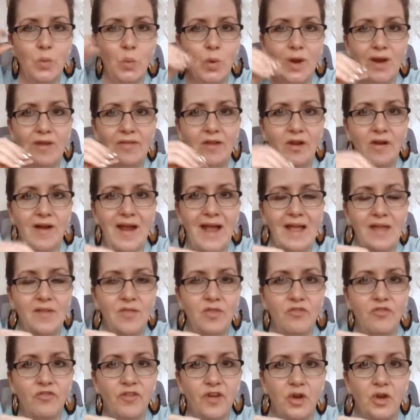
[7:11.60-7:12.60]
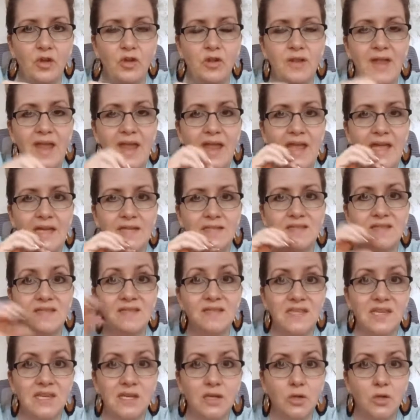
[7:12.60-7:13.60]
where they're at in the funnel and
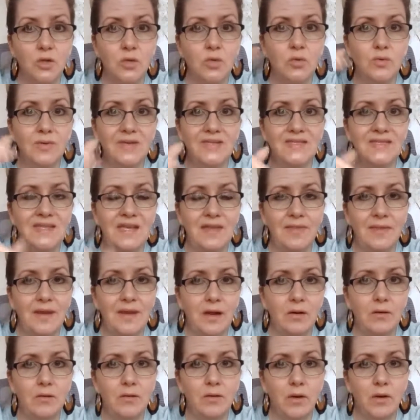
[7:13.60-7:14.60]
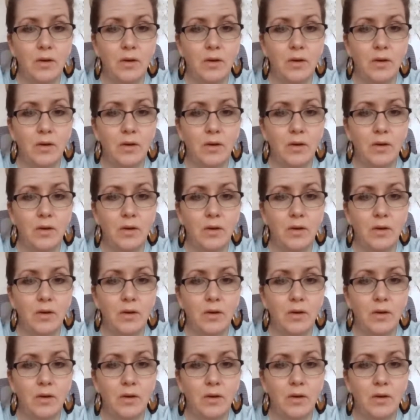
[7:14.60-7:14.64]
see who is in there.